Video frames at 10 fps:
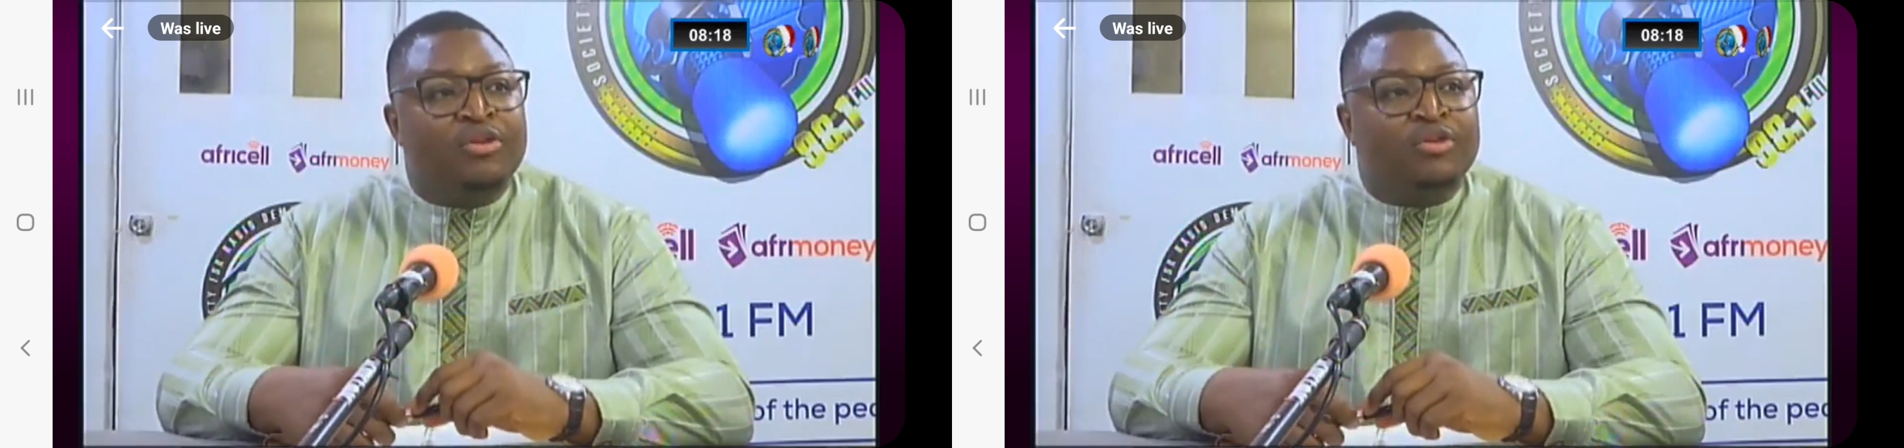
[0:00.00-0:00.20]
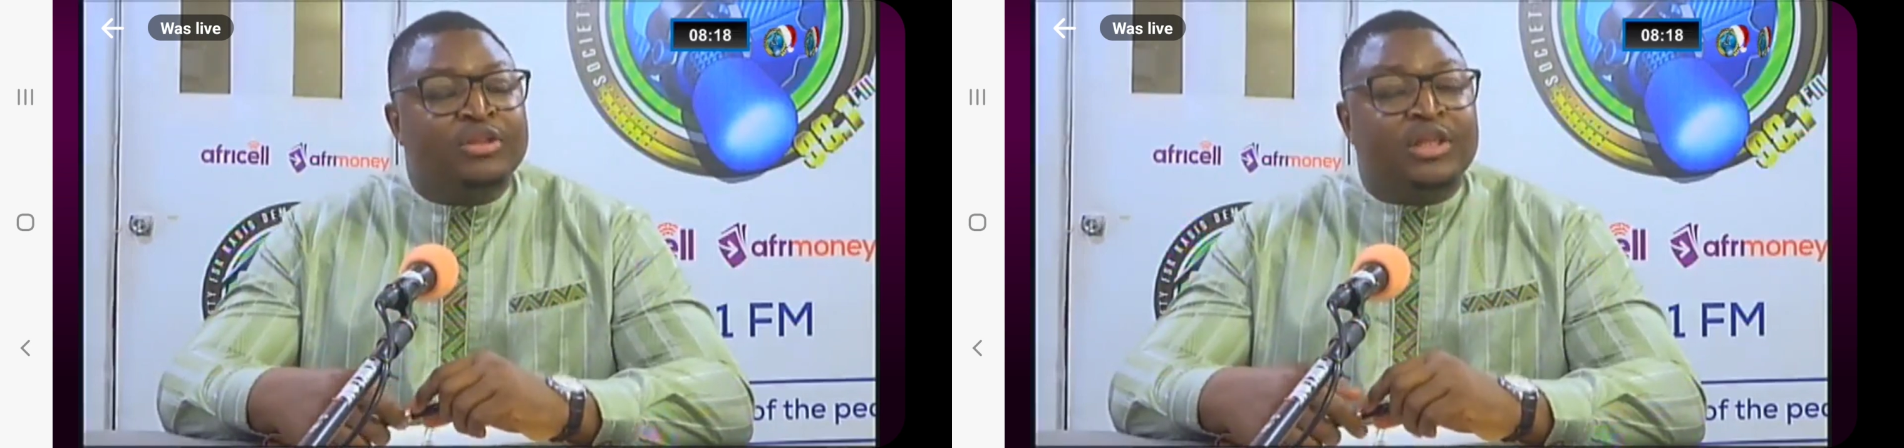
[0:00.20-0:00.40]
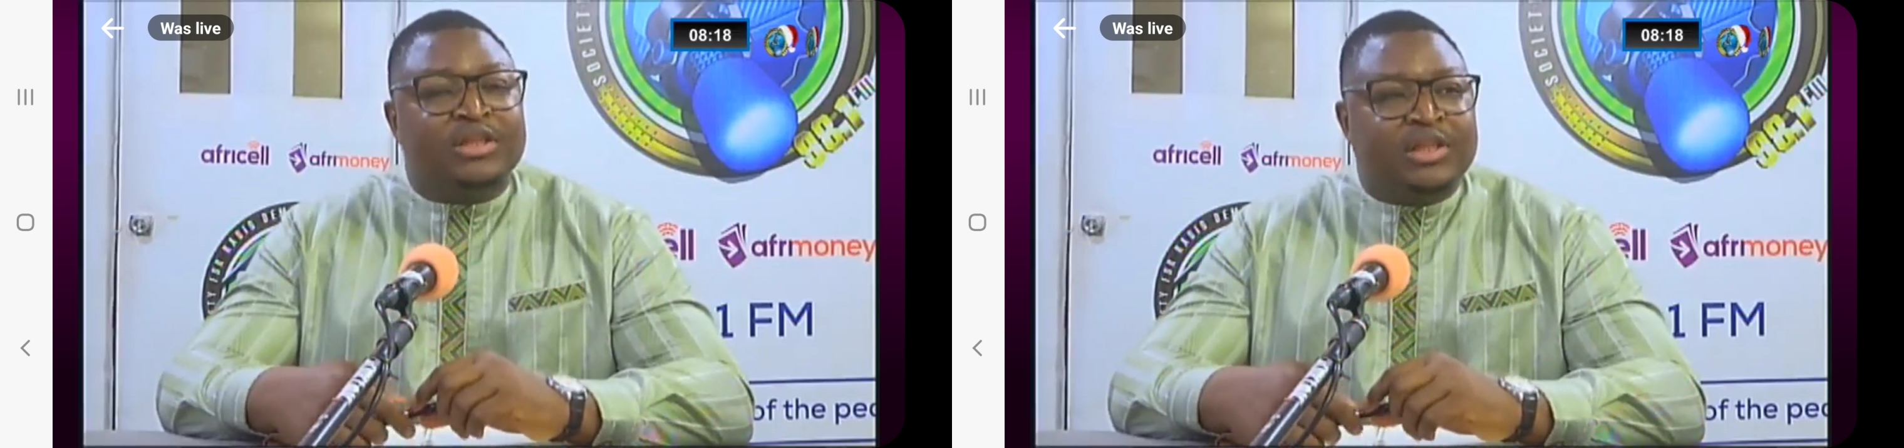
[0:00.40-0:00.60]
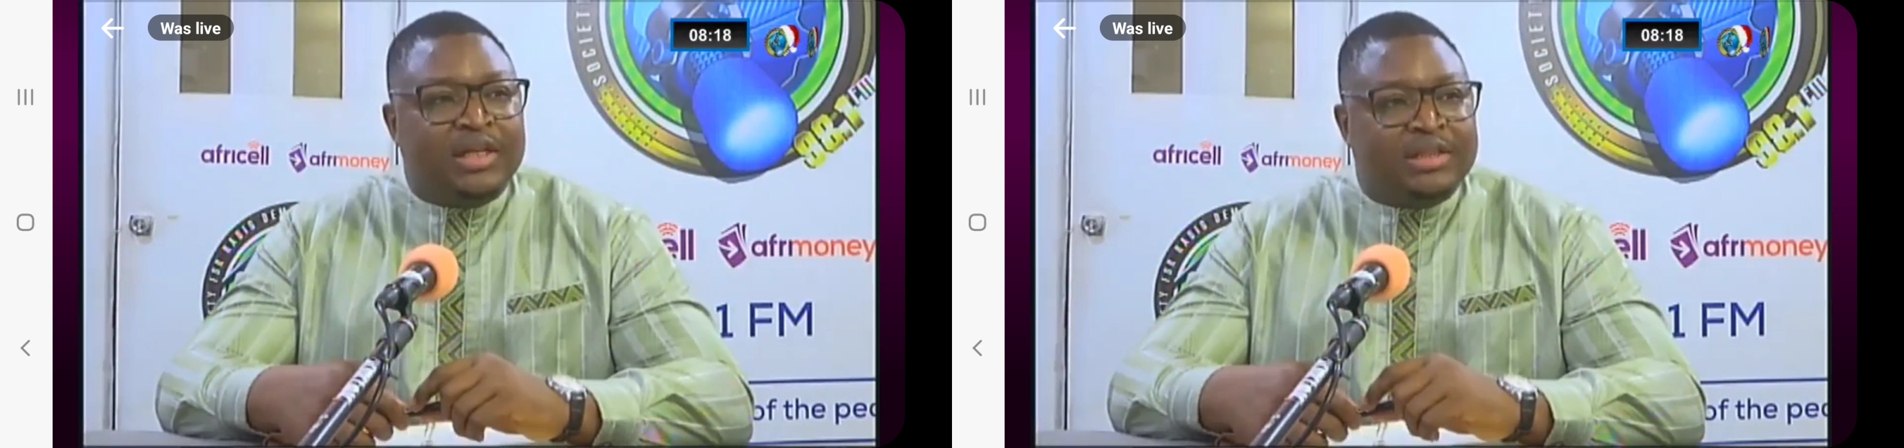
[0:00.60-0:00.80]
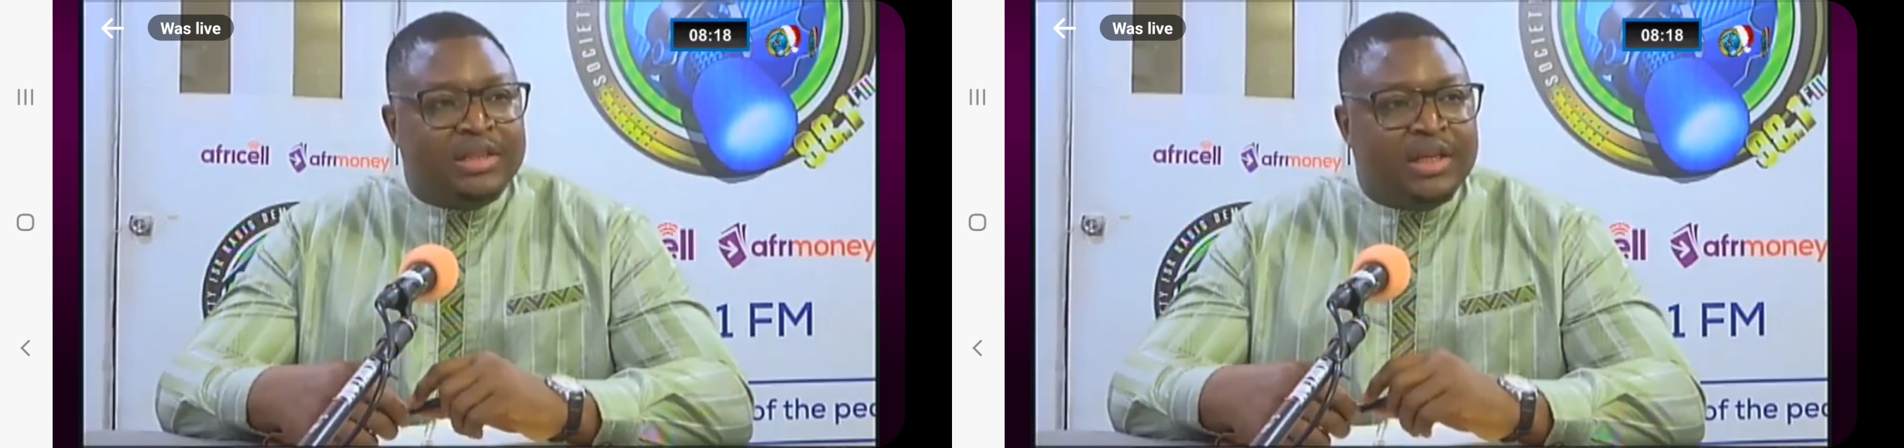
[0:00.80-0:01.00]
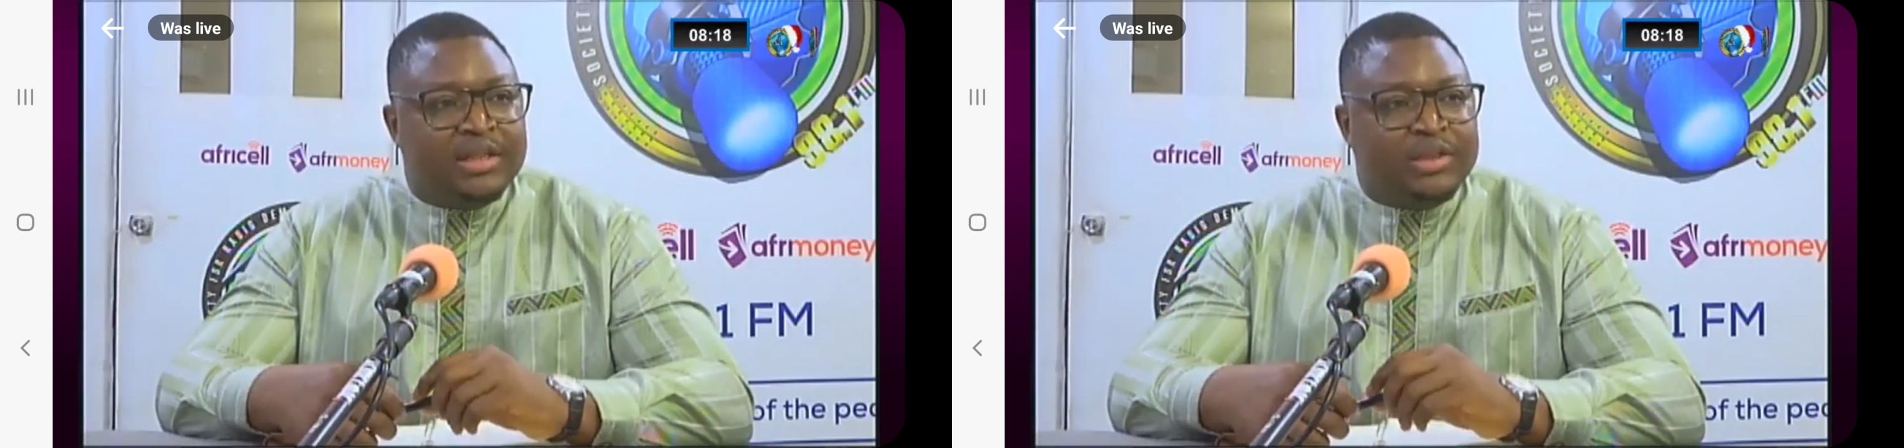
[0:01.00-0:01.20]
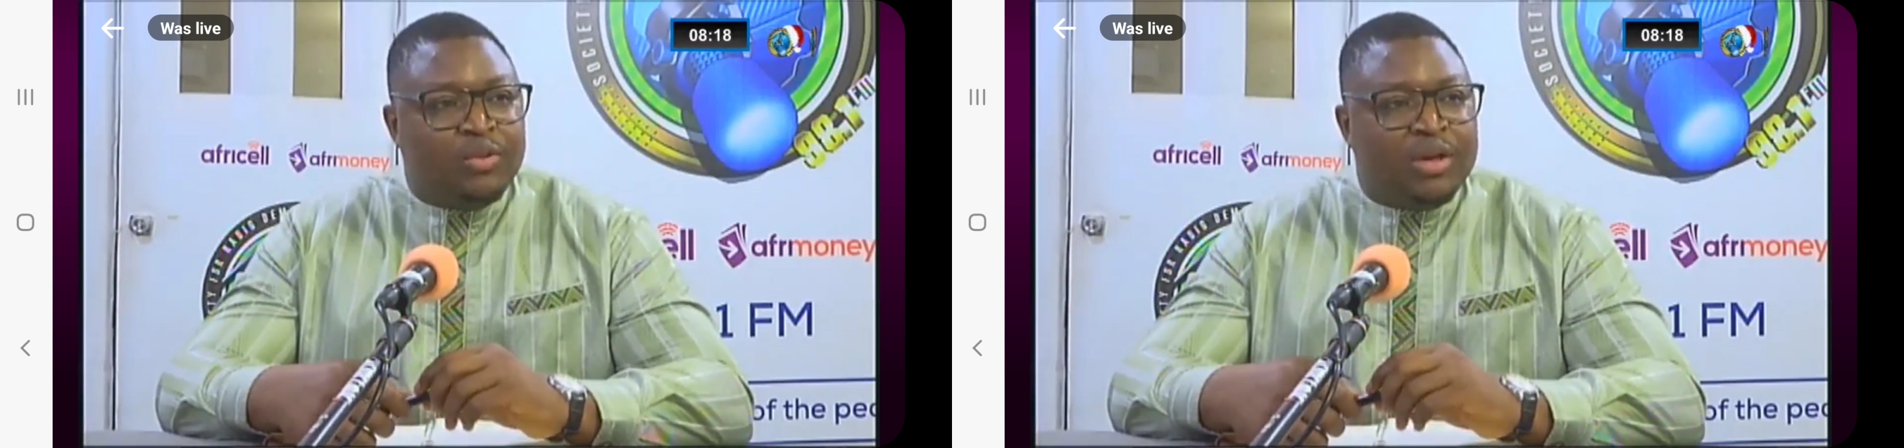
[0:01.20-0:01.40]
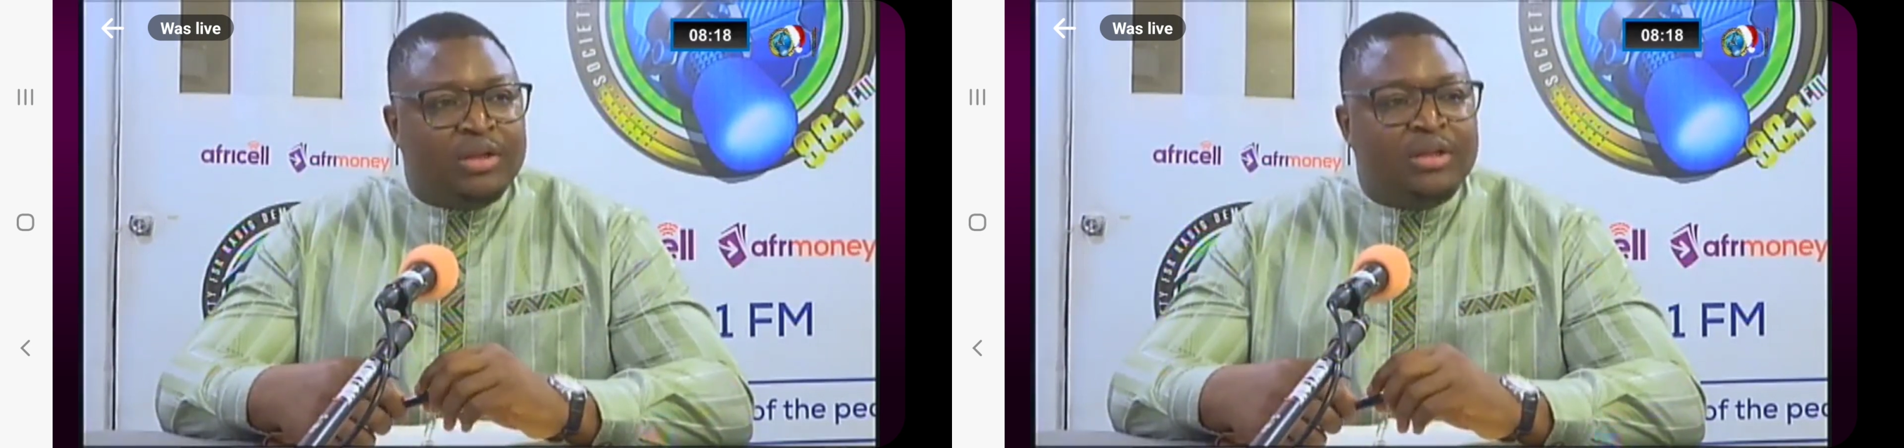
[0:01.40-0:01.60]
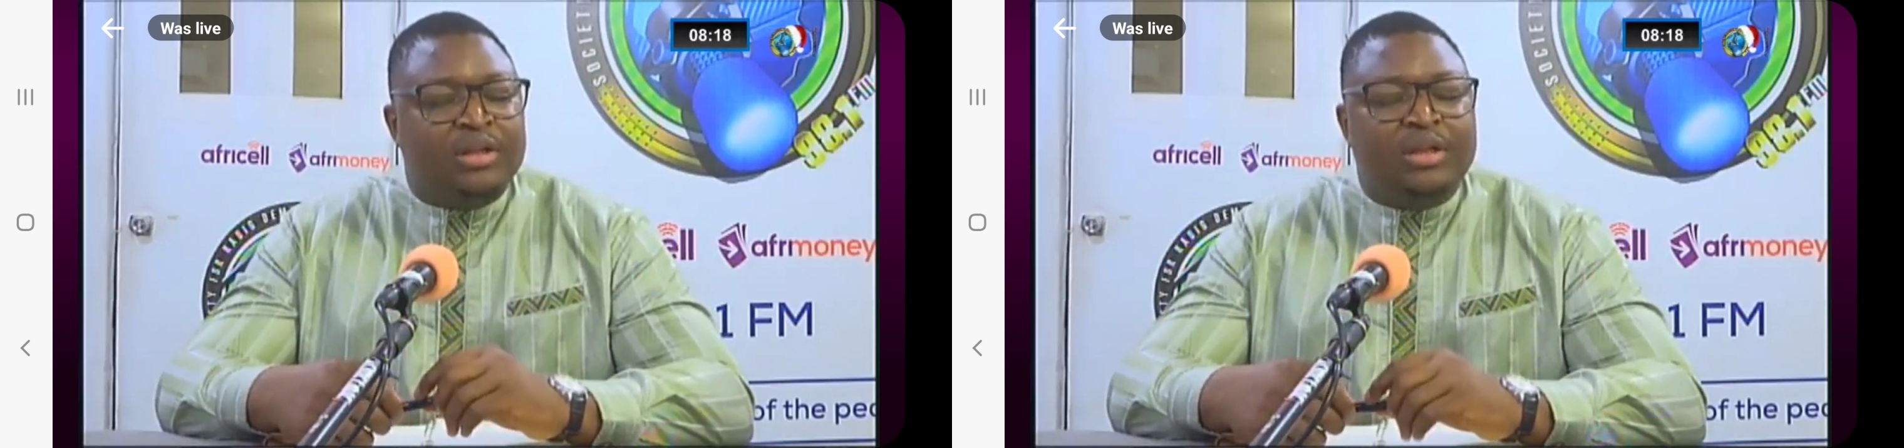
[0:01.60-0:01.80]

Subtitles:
since 1981,